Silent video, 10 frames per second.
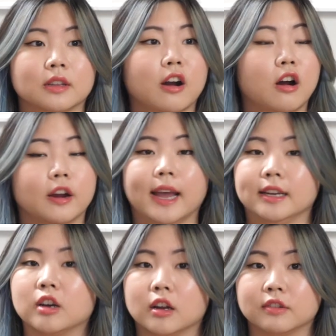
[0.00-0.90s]
There are a
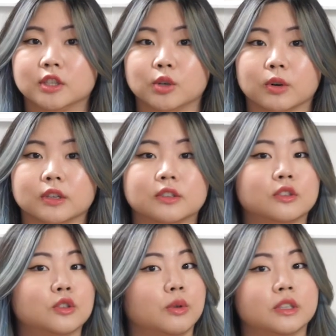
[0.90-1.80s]
ton of stores,
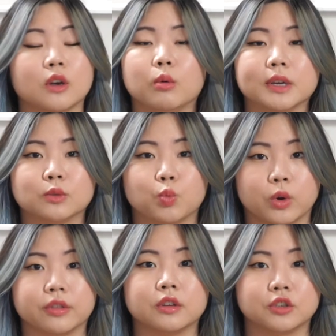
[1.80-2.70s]
so it's always
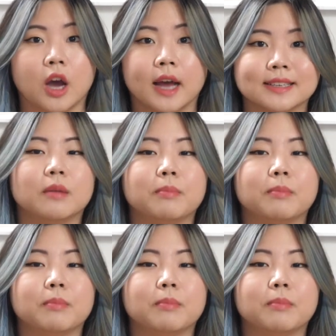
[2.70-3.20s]
worth a shot.